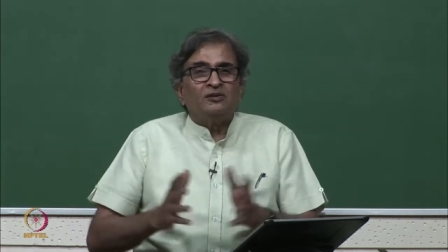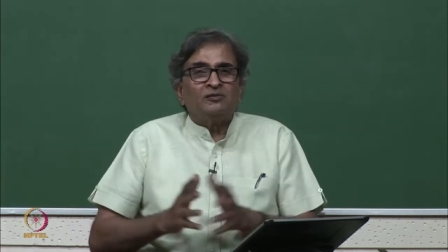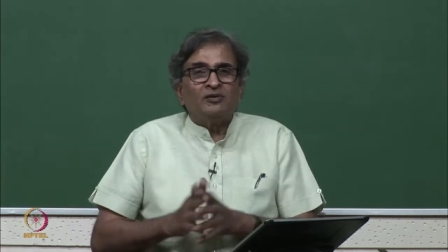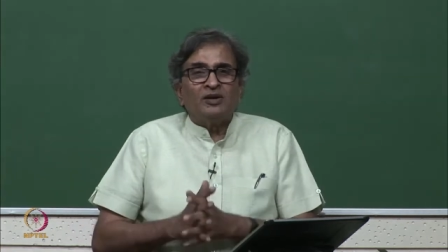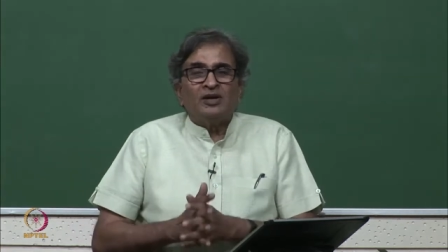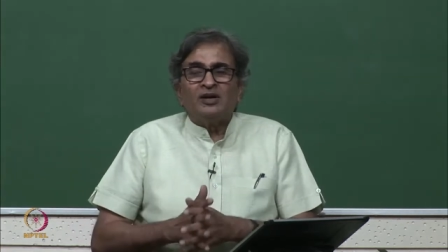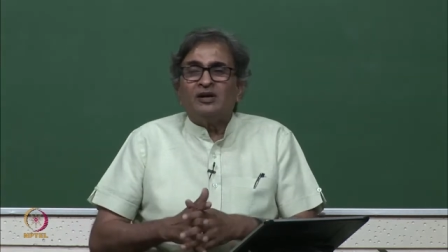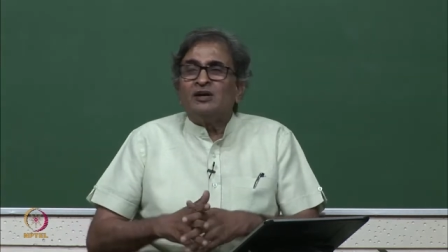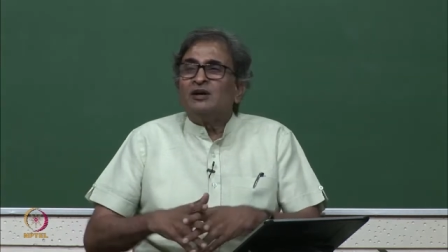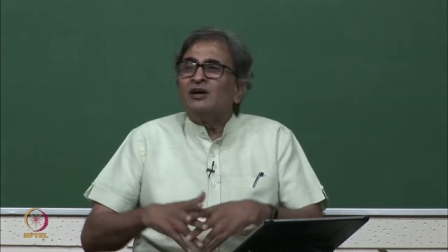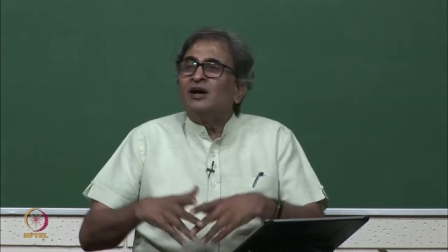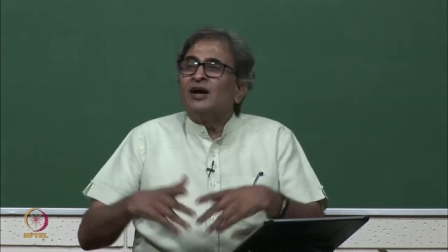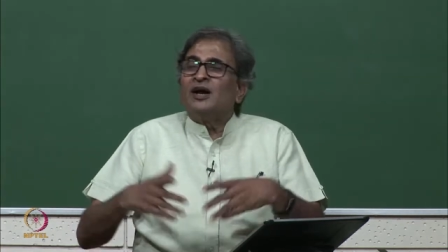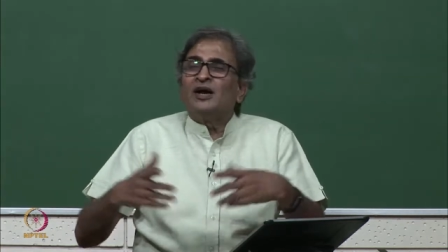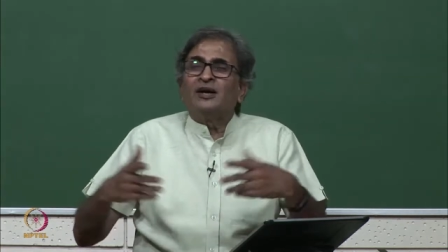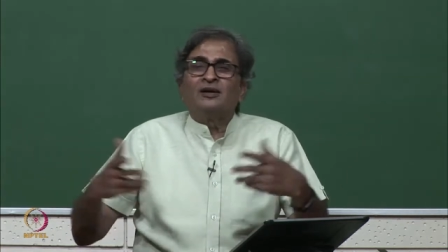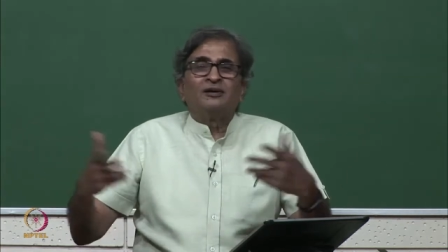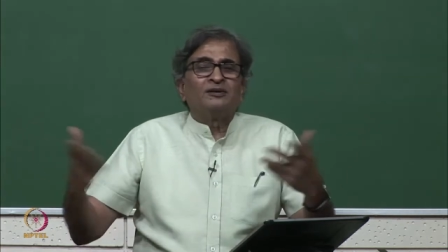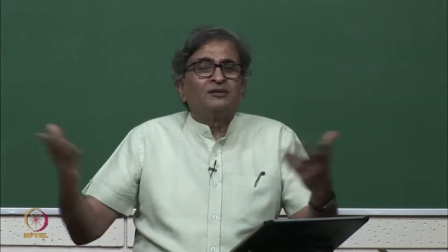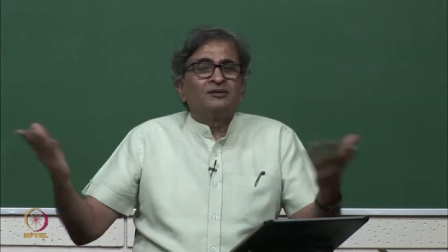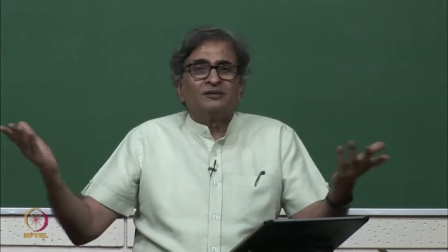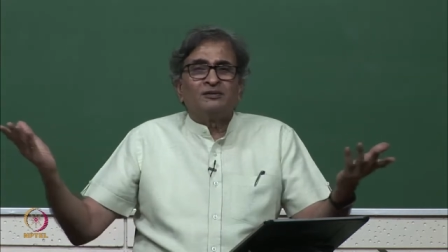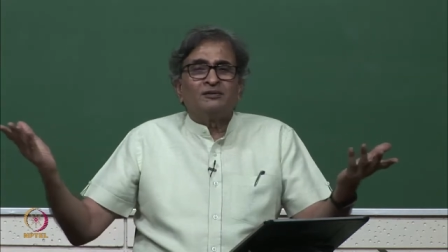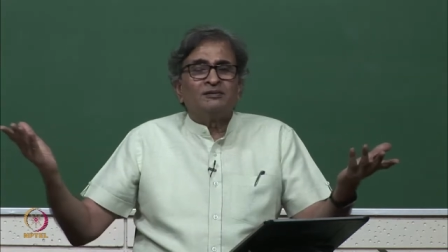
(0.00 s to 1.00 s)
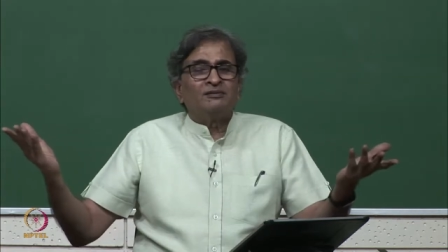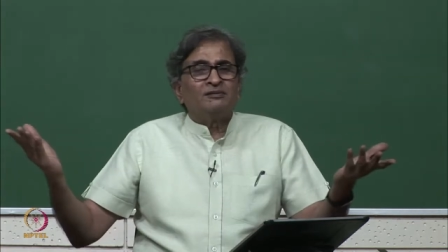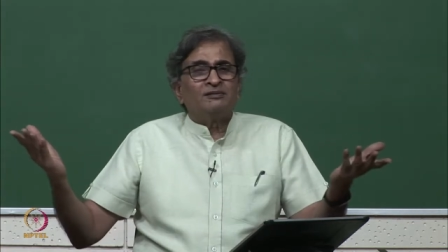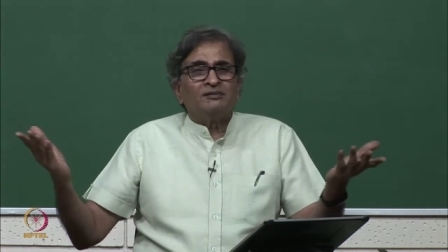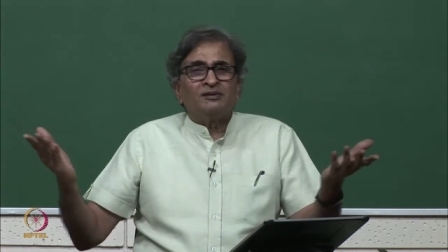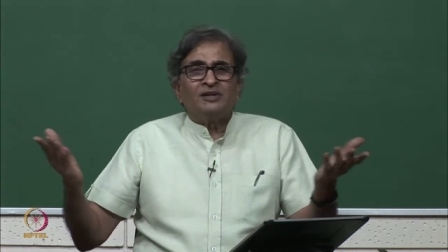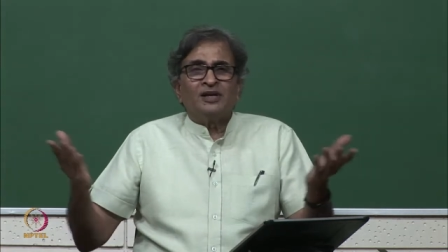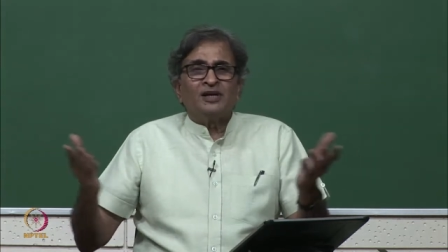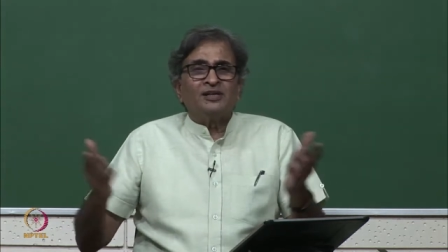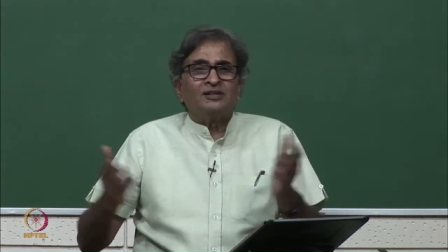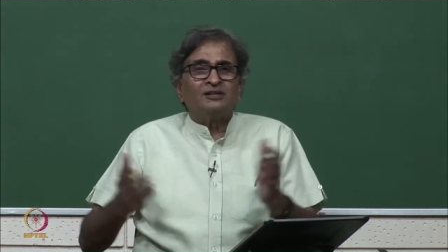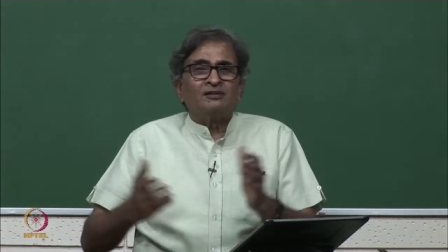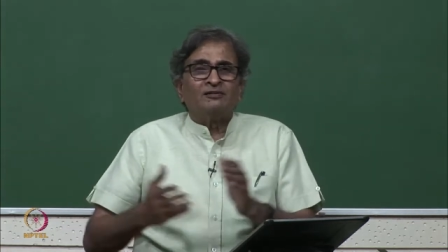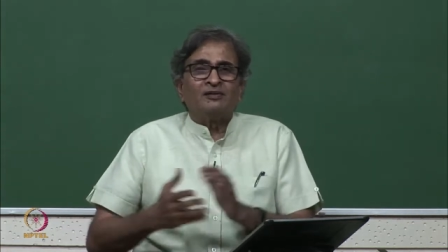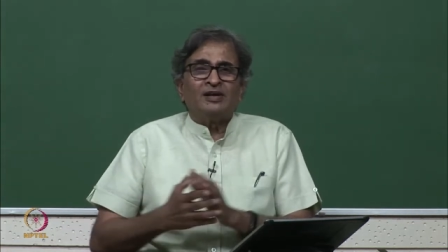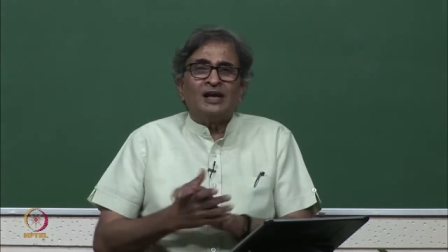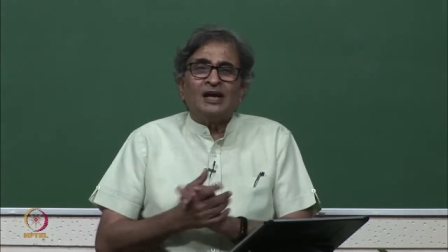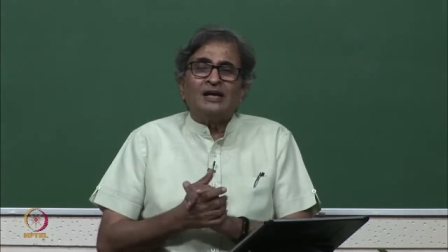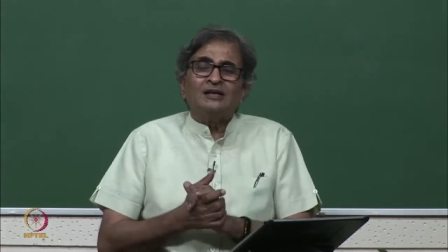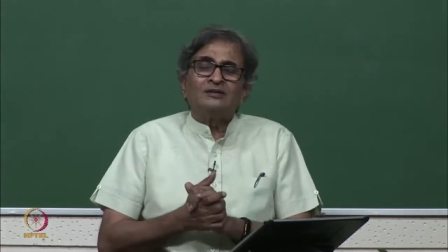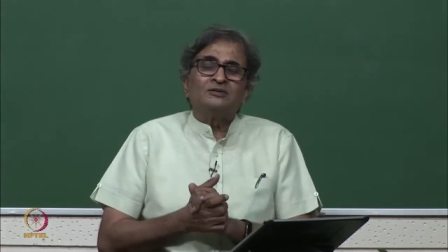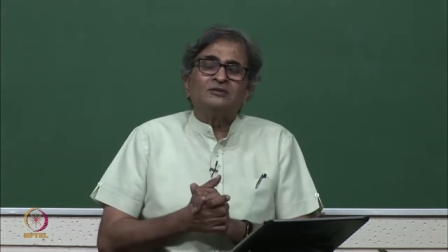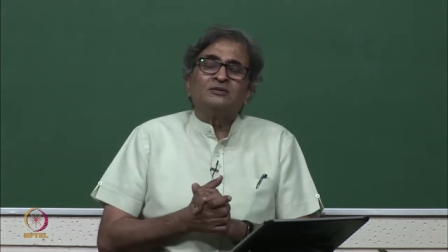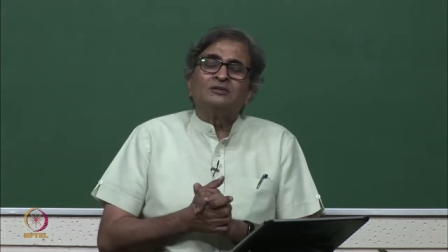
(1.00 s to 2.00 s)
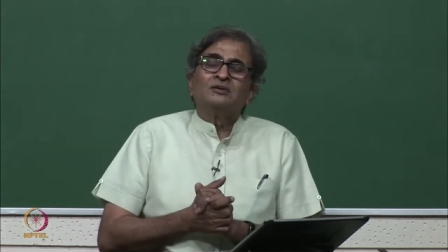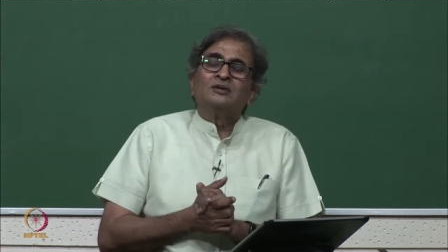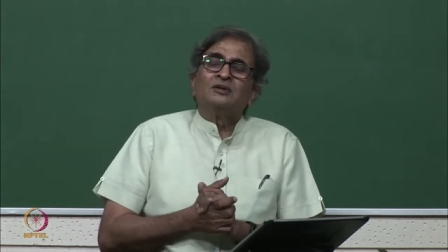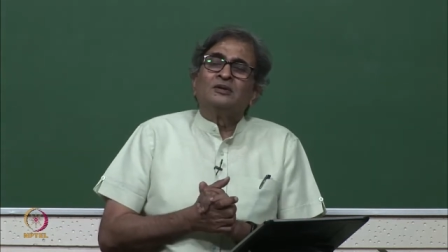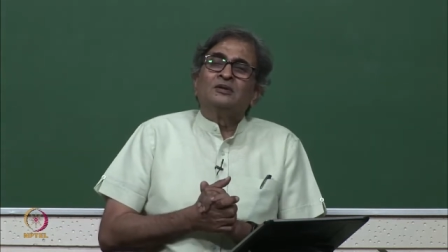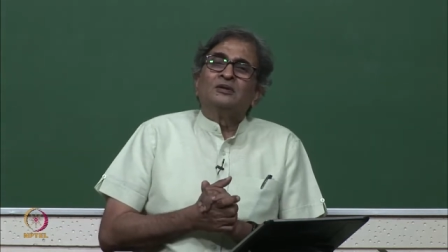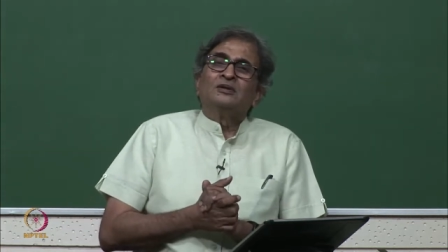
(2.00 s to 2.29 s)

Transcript: away and take it somewhere else